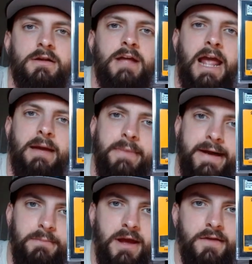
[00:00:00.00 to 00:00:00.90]
it
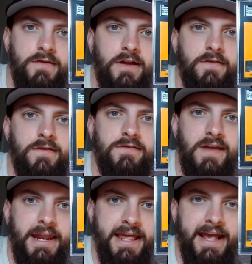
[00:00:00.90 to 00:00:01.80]
might make sense to
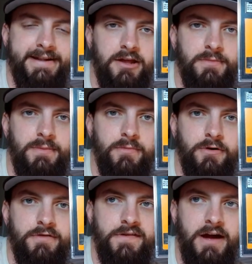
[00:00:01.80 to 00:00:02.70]
dedicate a little bit
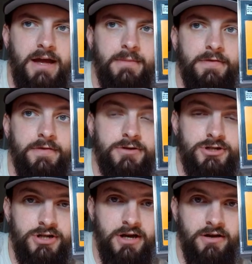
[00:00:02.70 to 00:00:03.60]
more time at the
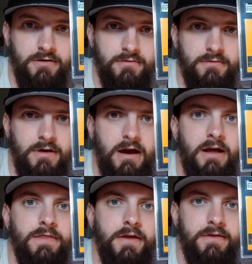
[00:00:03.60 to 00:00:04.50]
show
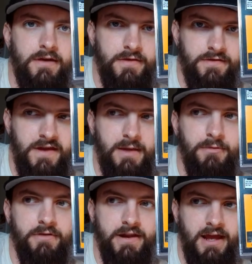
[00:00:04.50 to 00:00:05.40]
on the
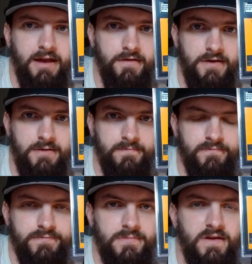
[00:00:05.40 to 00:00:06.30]
table that has it.
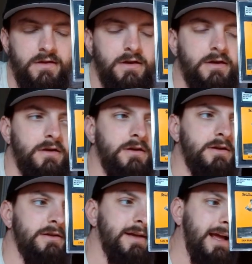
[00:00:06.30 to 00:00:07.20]

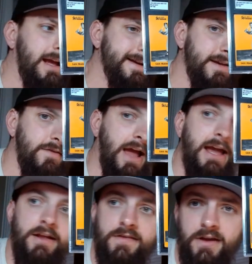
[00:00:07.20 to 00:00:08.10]
Because
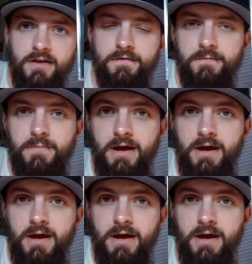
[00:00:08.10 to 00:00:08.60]
I can tell you from my